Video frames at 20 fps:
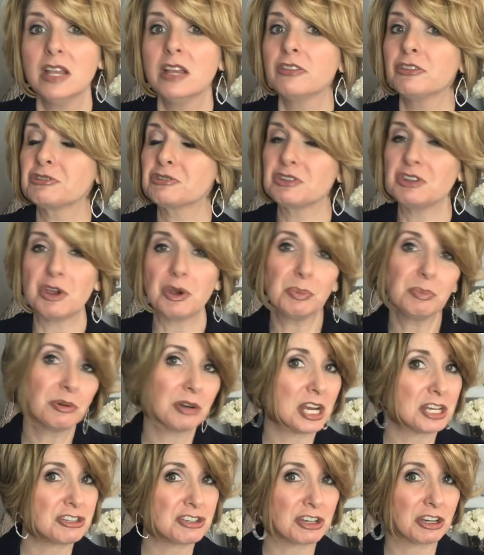There's no
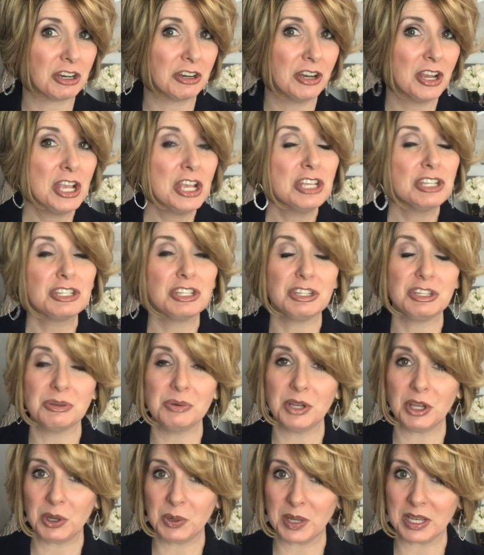pressure to do
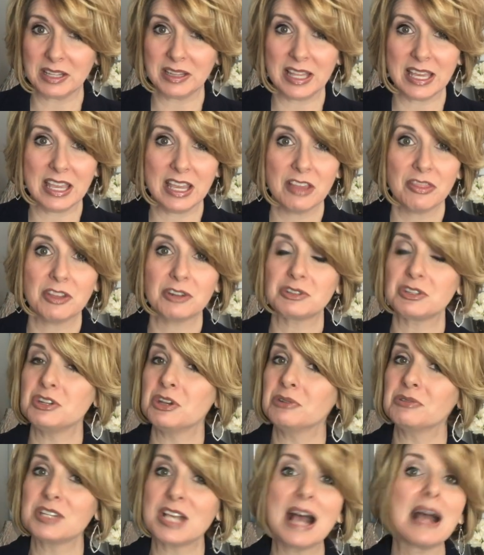it quickly. There's
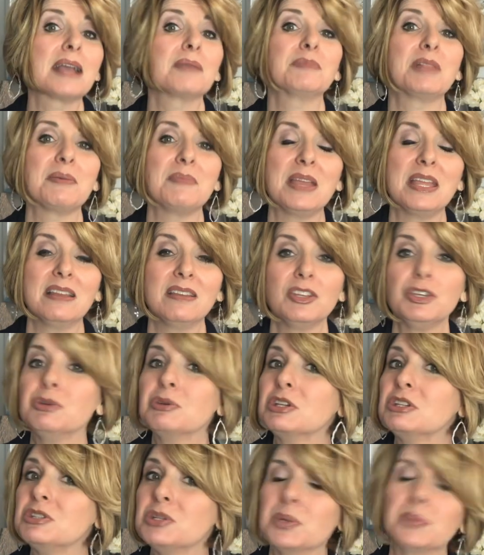no time limit. You
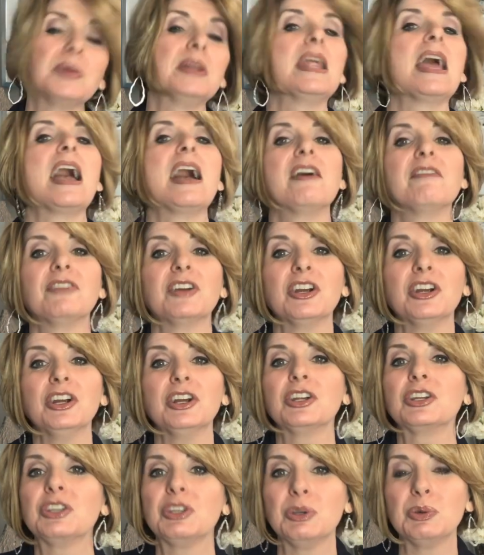can do it whenever
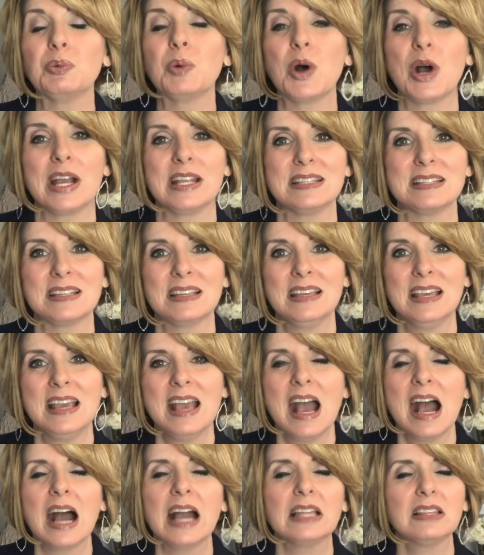you want.
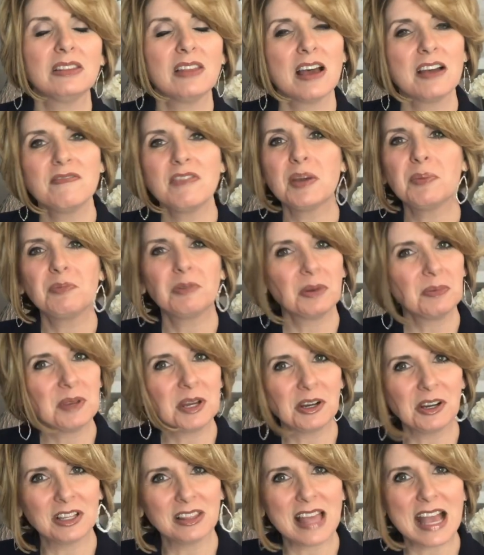I love that
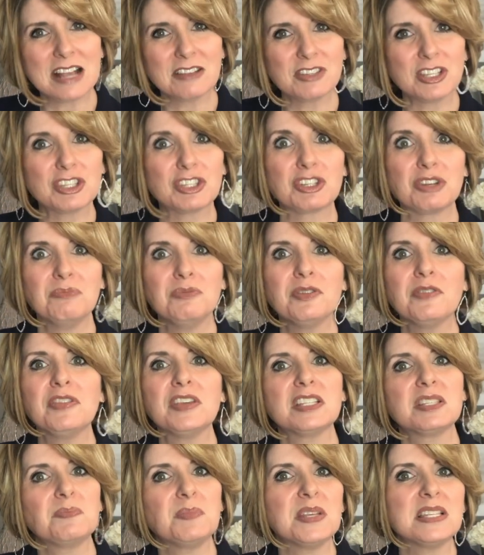Premier allows us to move
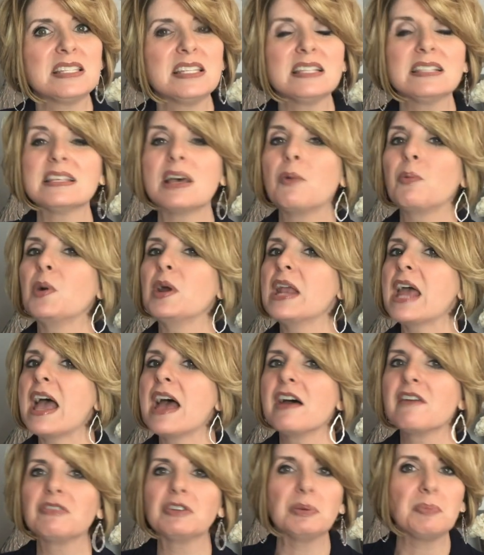this business at
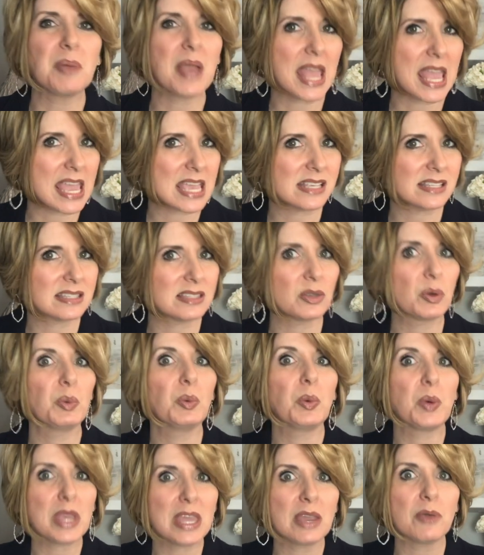whatever pace
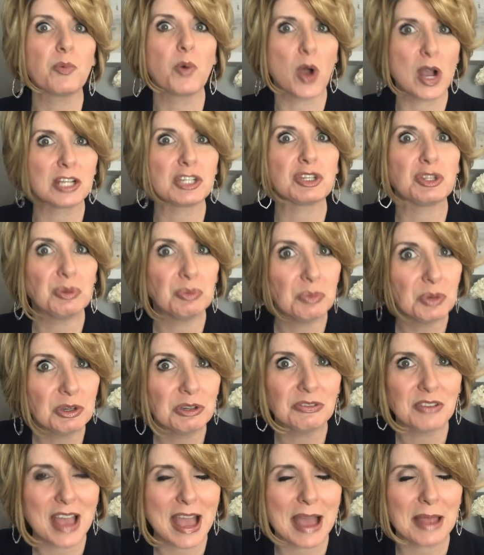we want to
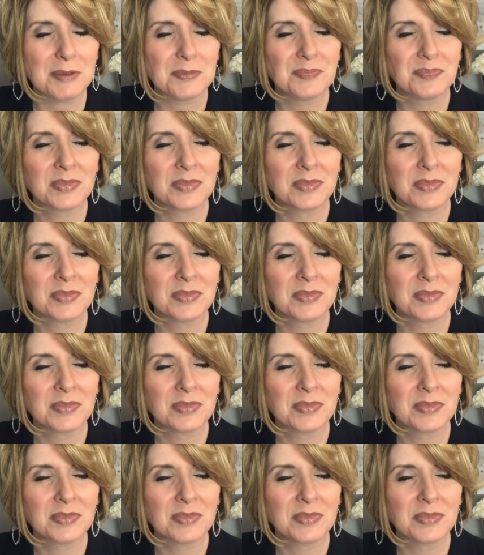move at.